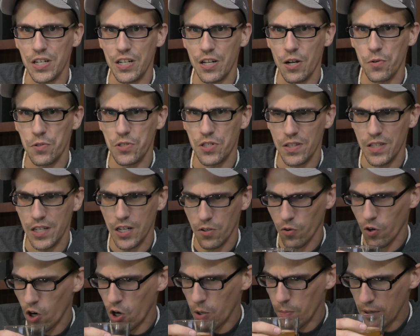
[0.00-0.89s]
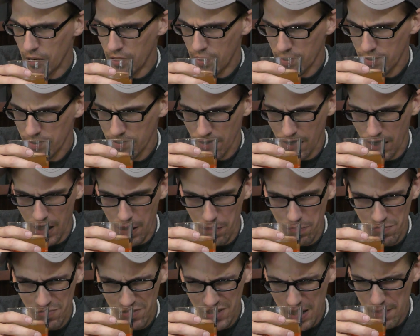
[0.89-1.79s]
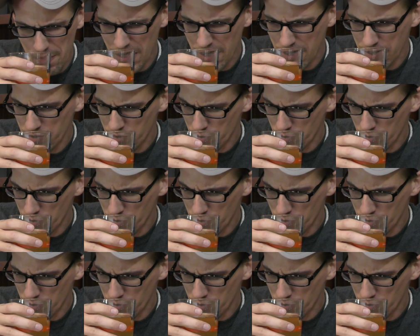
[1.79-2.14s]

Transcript: notes in the aroma. Lemon,